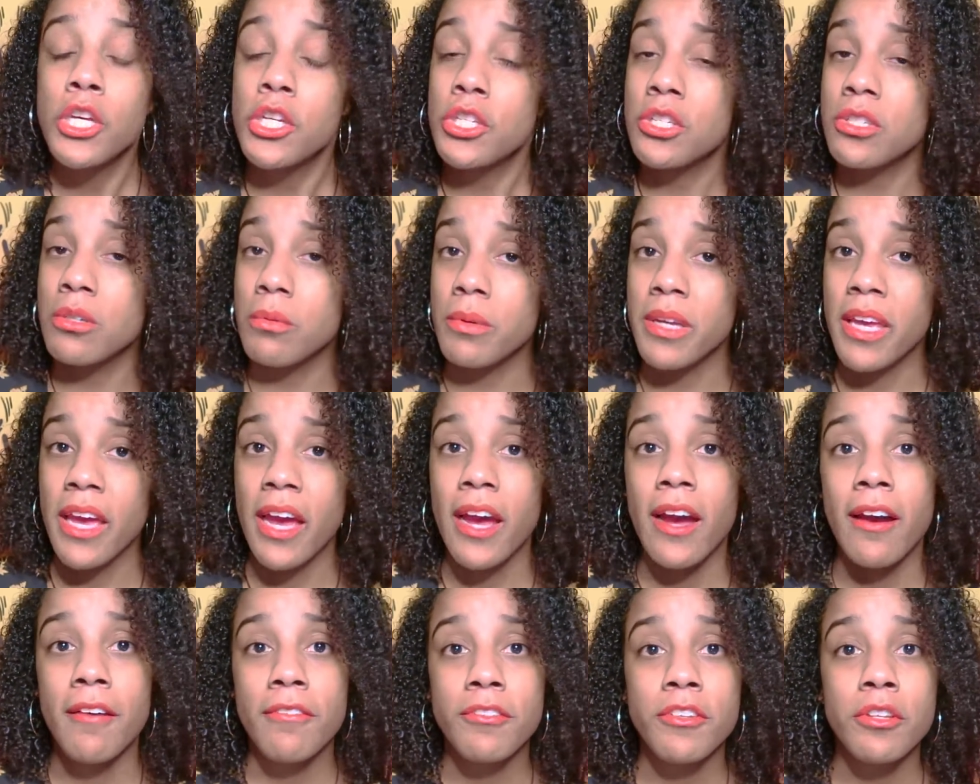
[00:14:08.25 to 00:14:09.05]
So we
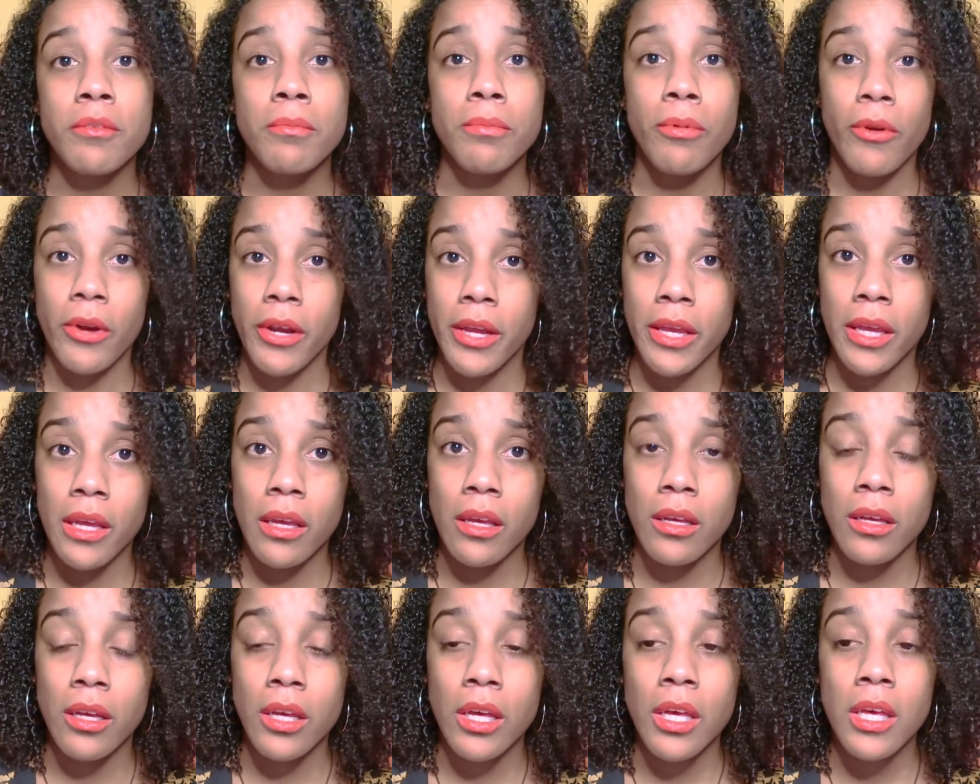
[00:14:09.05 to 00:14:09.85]
have to
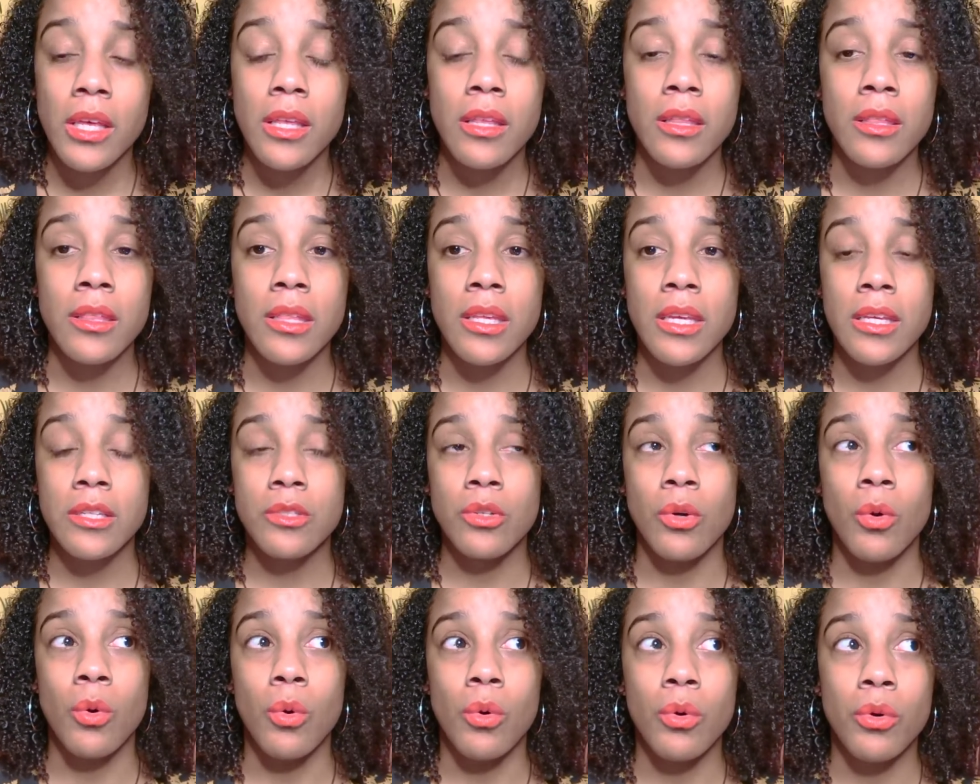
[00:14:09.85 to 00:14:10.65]
bring
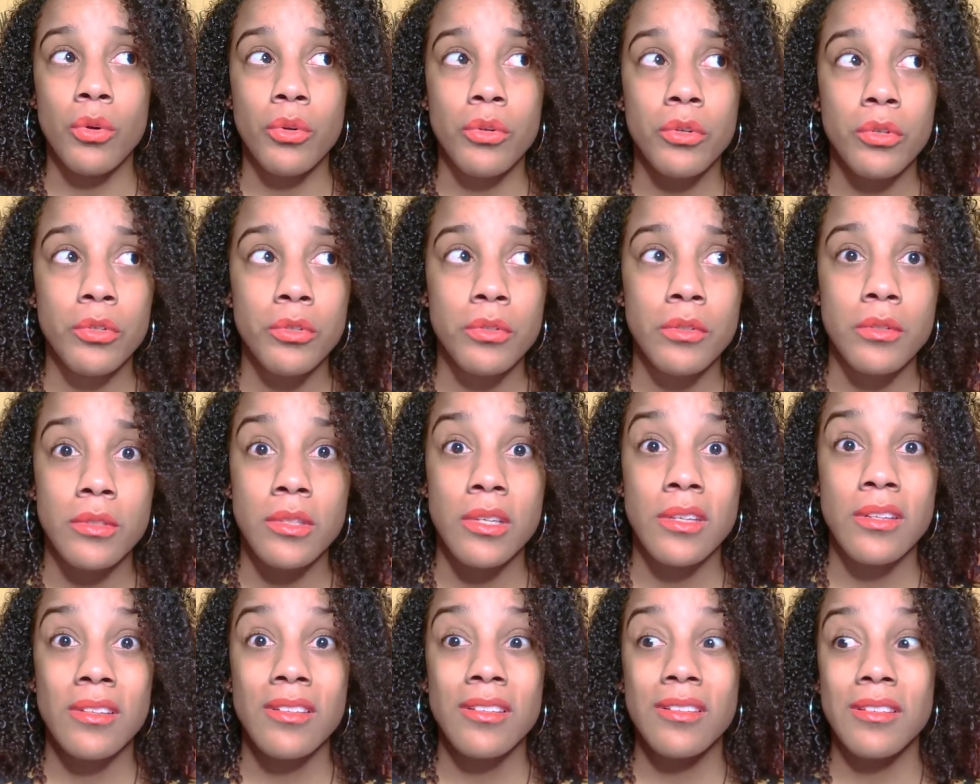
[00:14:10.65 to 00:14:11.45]
these
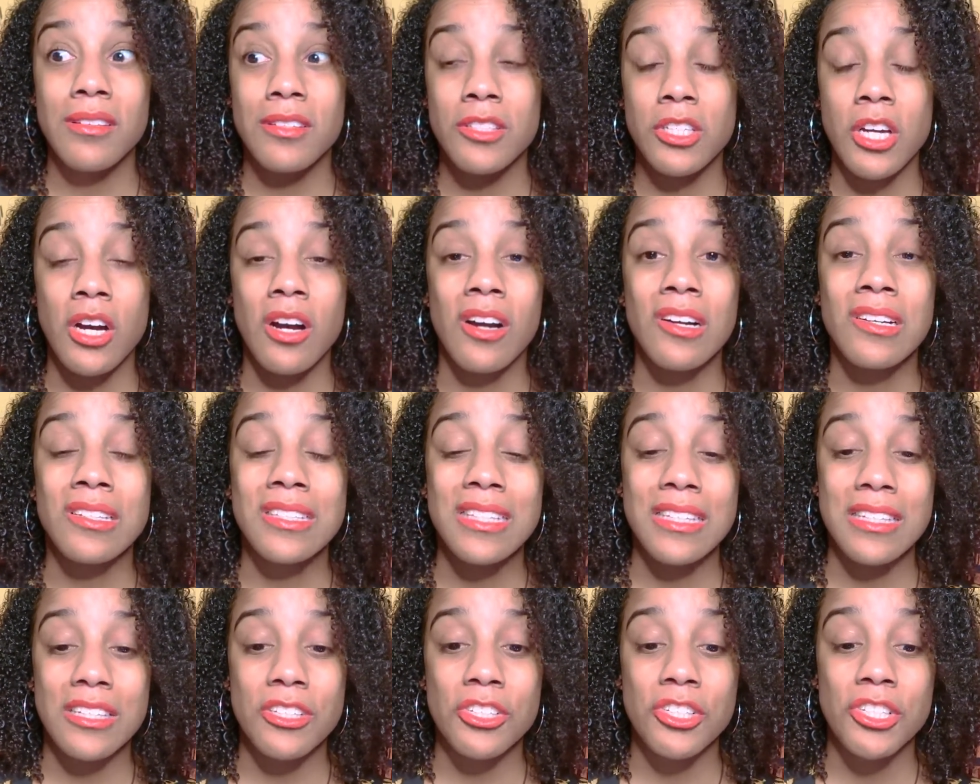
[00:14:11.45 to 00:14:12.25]
old
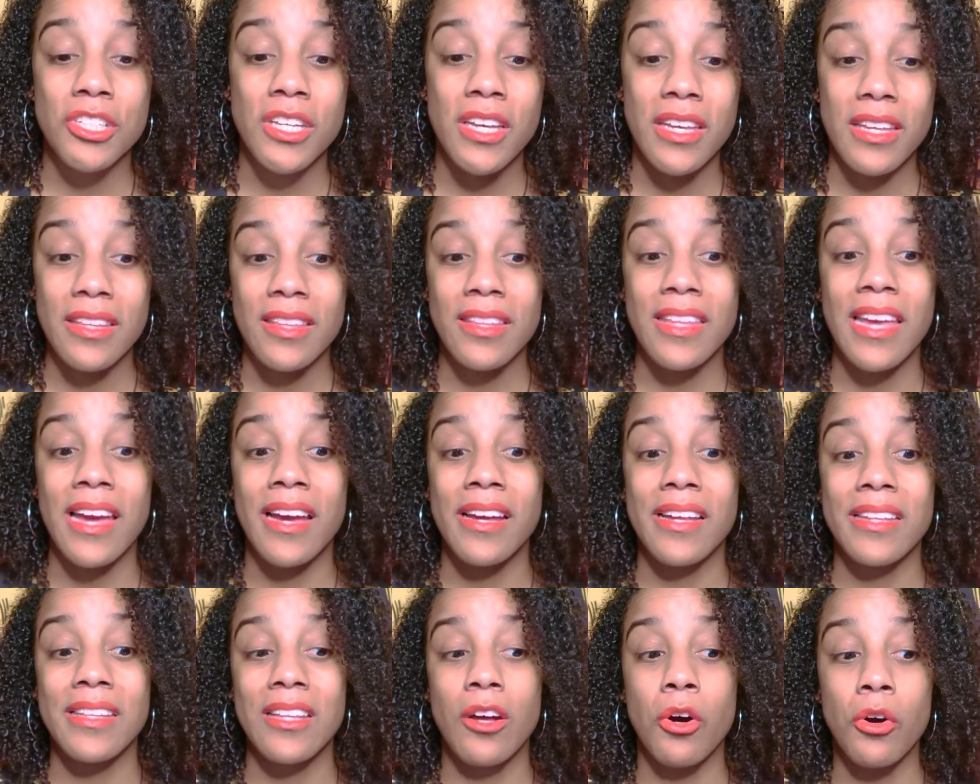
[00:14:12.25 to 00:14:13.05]
toxic shit
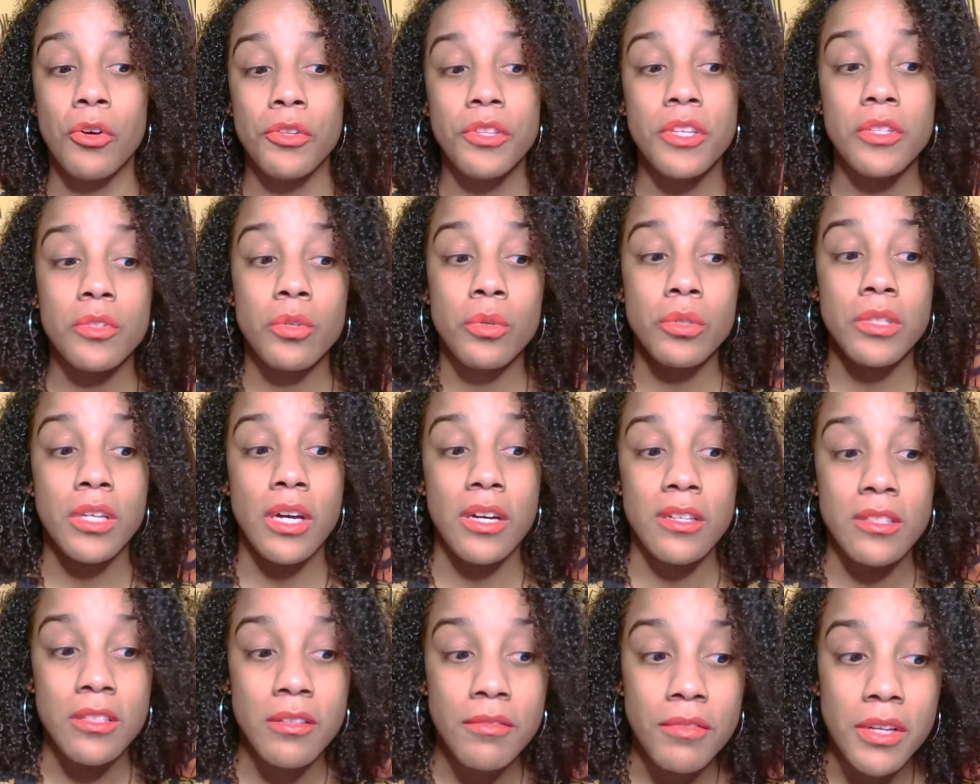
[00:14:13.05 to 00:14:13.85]
that all these old
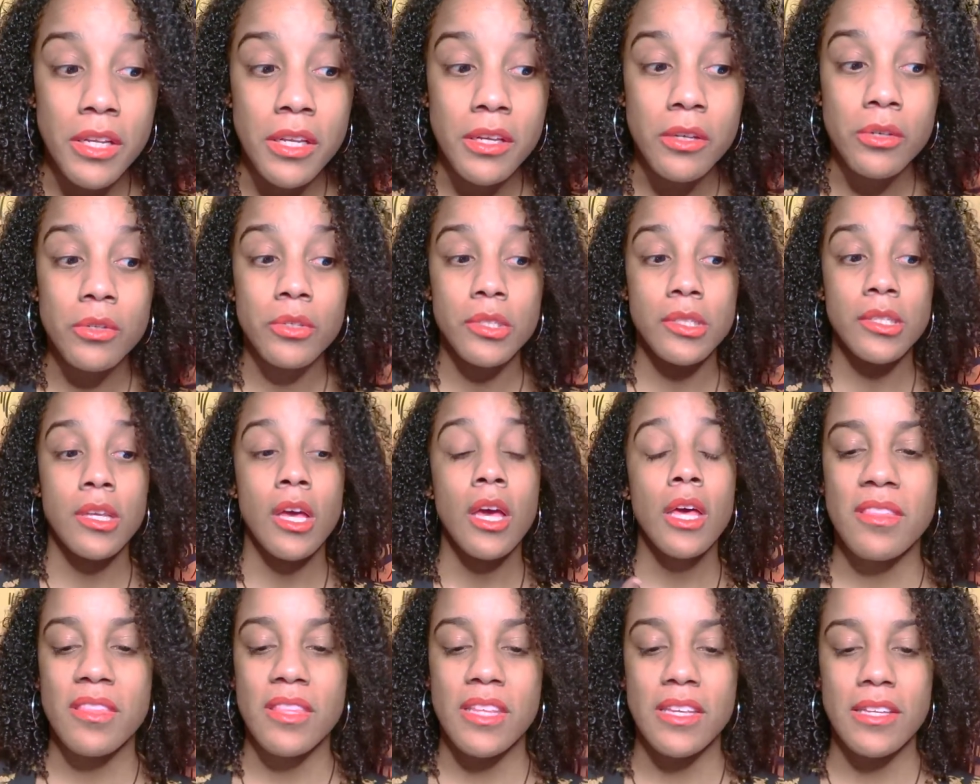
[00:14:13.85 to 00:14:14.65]
toxic videos
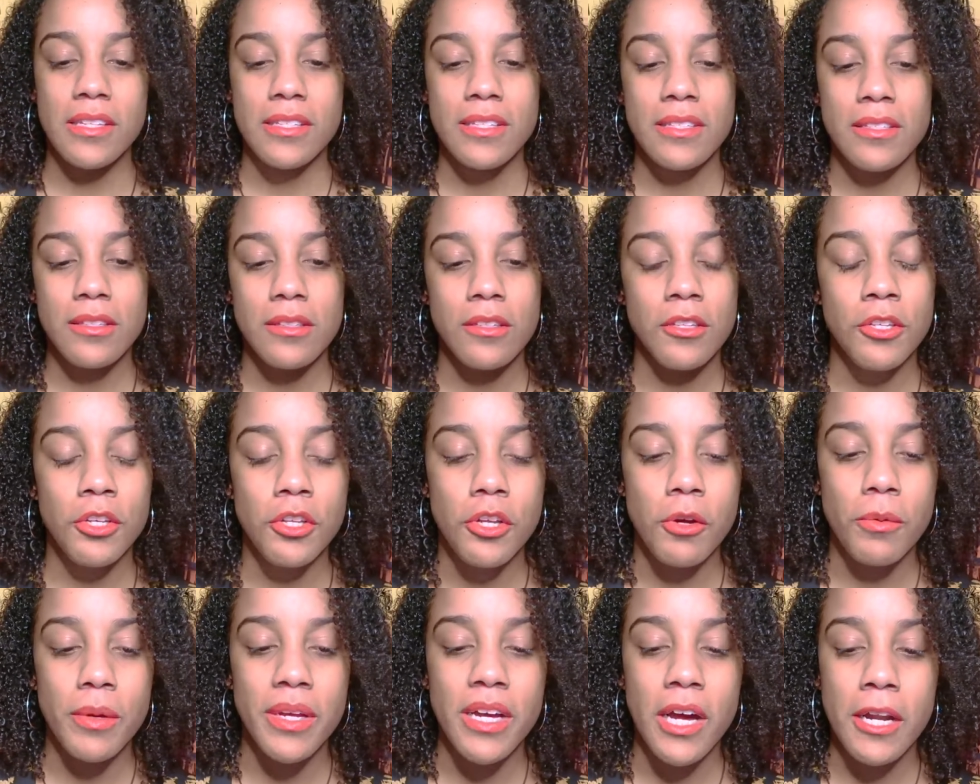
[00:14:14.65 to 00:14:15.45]
this you
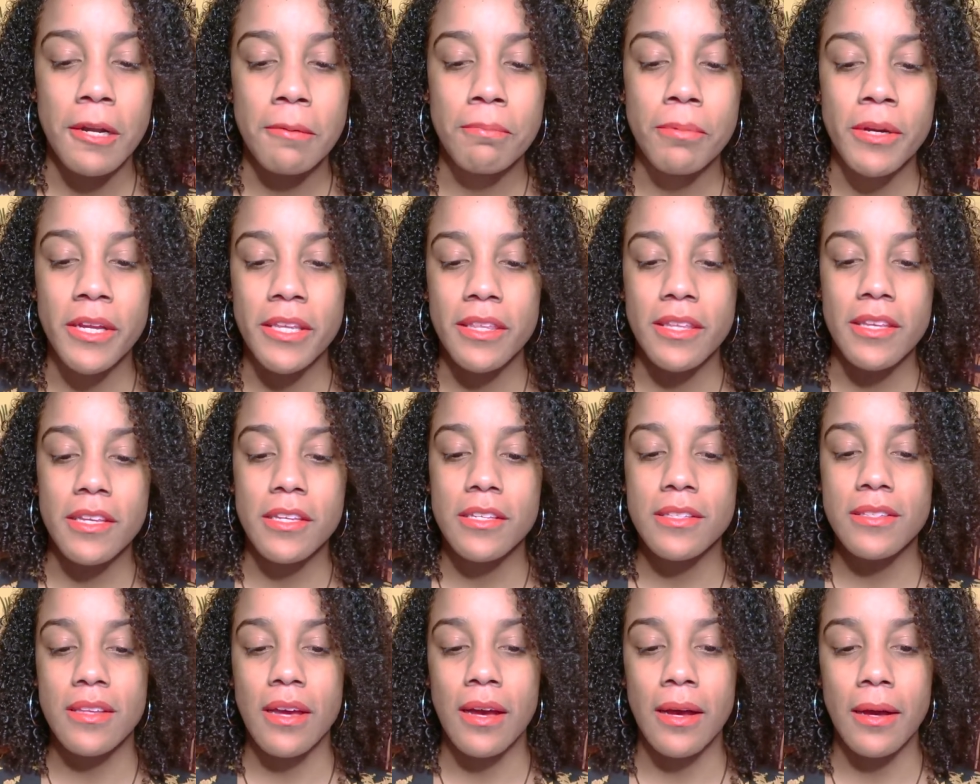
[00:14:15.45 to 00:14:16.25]
know we got to bring
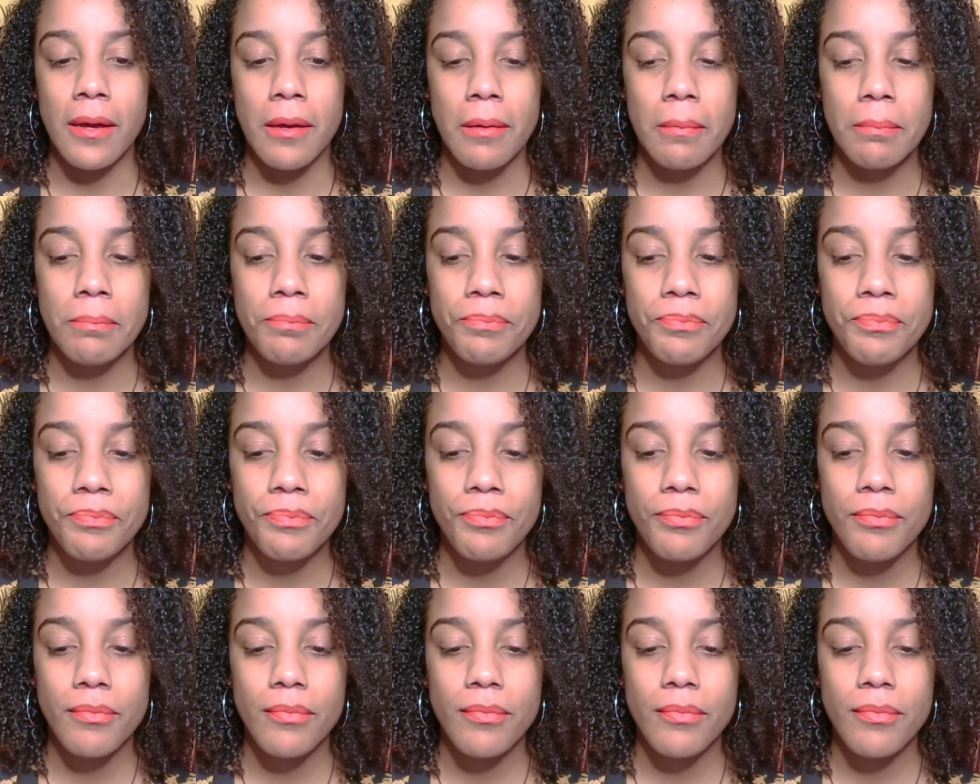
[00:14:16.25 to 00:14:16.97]
these um